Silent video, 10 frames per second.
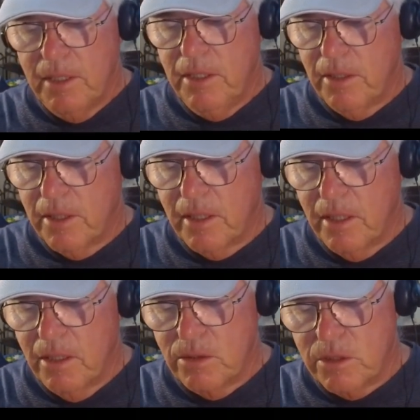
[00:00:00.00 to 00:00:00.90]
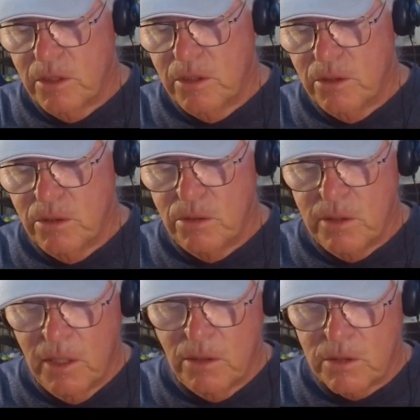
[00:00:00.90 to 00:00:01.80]
You can go
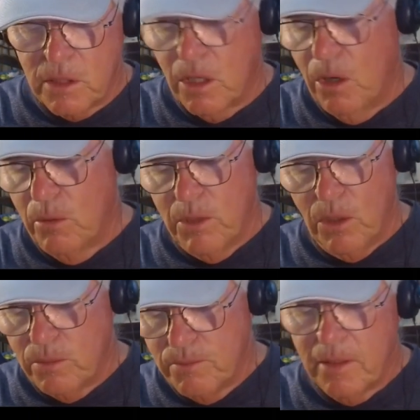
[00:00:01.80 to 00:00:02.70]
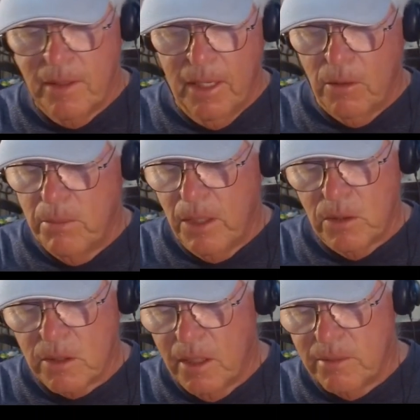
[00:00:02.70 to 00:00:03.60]
to, Takomo. They'll
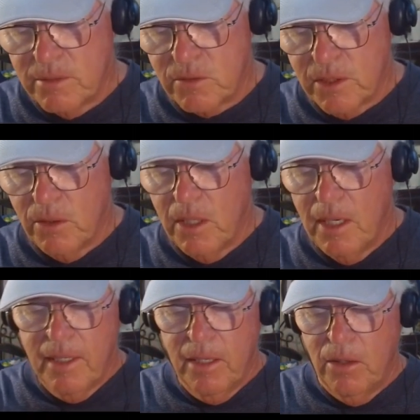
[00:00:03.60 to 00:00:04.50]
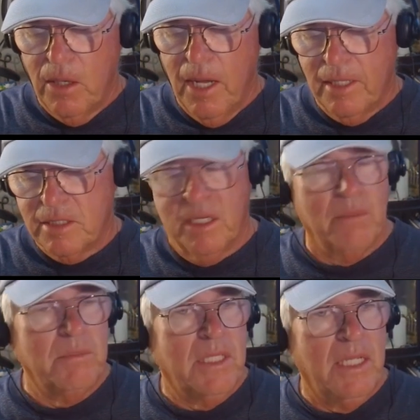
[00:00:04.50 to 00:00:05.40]
build clubs for you.
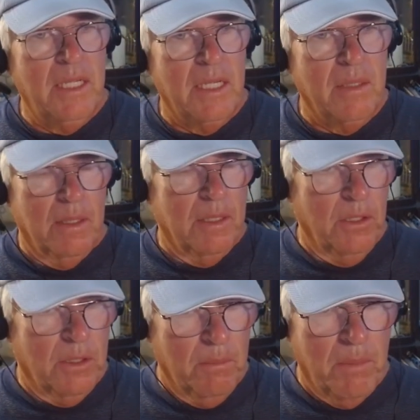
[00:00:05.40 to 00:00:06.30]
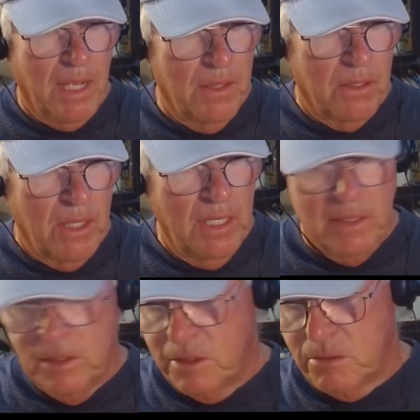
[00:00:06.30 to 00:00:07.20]
SMT. You can buy their
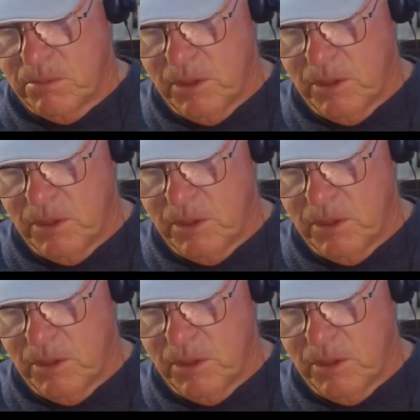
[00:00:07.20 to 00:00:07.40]
heads.